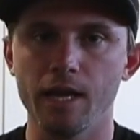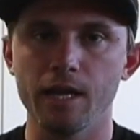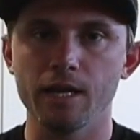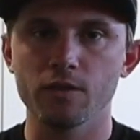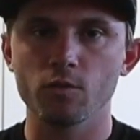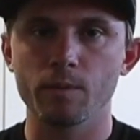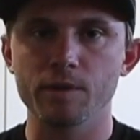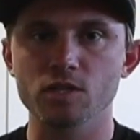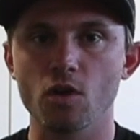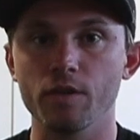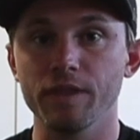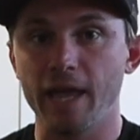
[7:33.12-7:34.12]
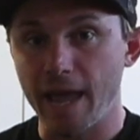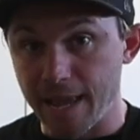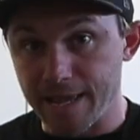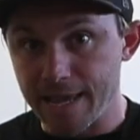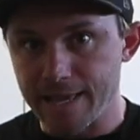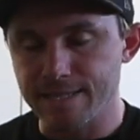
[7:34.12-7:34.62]
It is what everybody's calling the
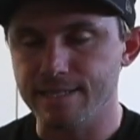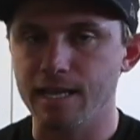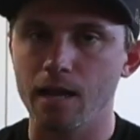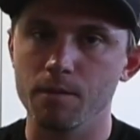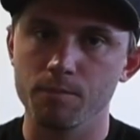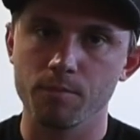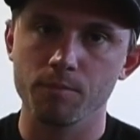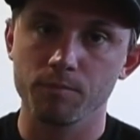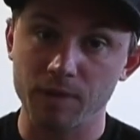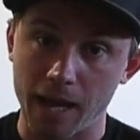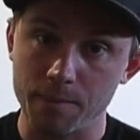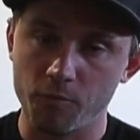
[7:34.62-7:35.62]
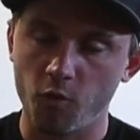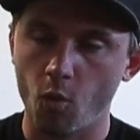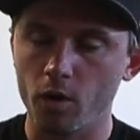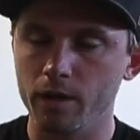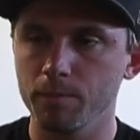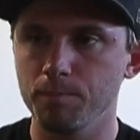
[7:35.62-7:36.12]
A-kit type
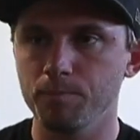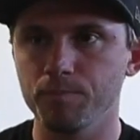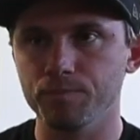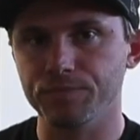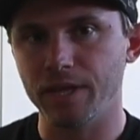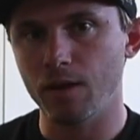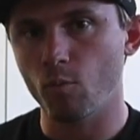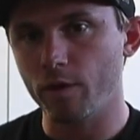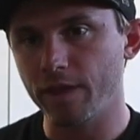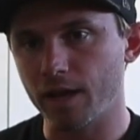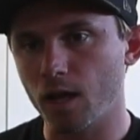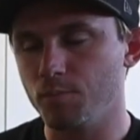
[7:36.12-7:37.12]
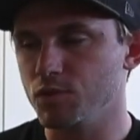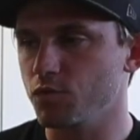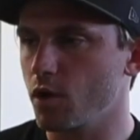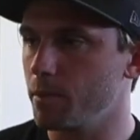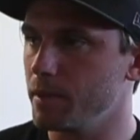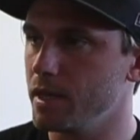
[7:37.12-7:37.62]
fork. And where that comes
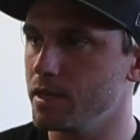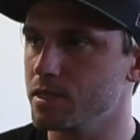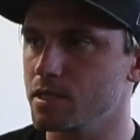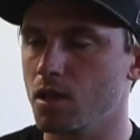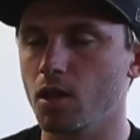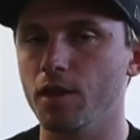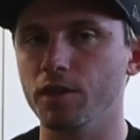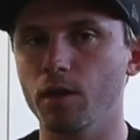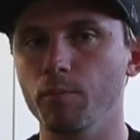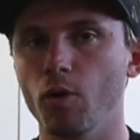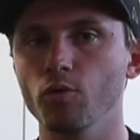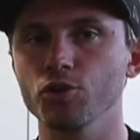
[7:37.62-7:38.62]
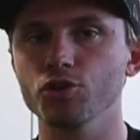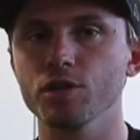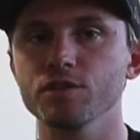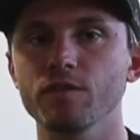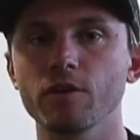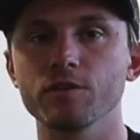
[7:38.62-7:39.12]
from is a lot of the
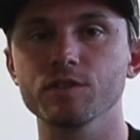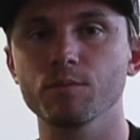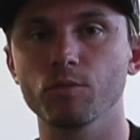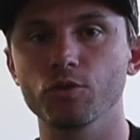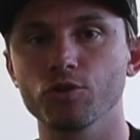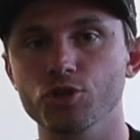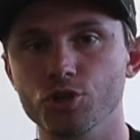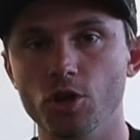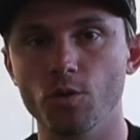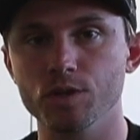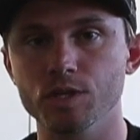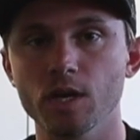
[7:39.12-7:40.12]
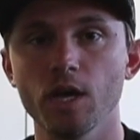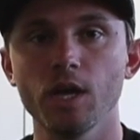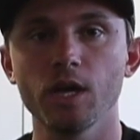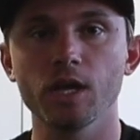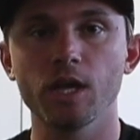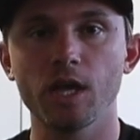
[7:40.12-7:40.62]
componentry is very similar to Showa's
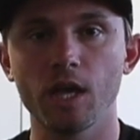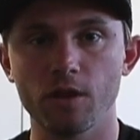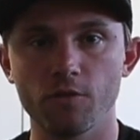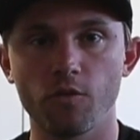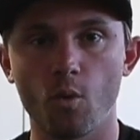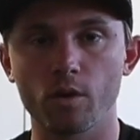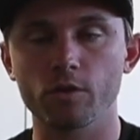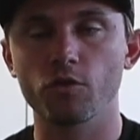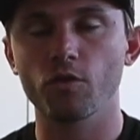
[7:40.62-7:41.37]
kit forks